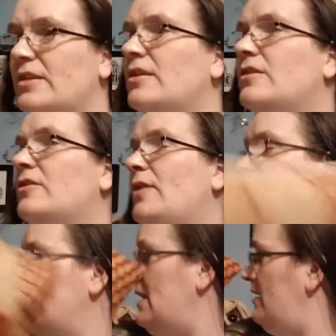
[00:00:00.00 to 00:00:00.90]
they look quite
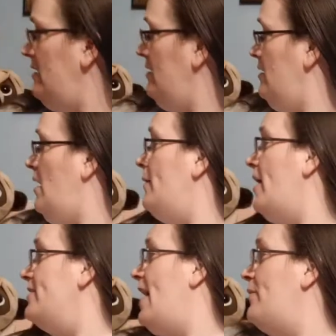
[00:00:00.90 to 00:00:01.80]
neat. I
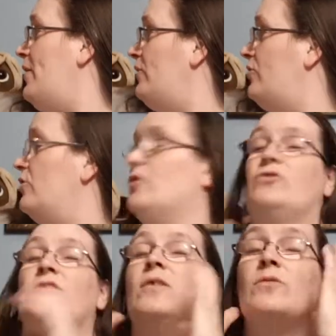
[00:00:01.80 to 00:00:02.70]
only have those two
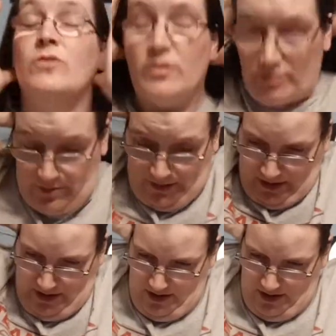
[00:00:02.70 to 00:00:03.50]
cushion covers at the moment.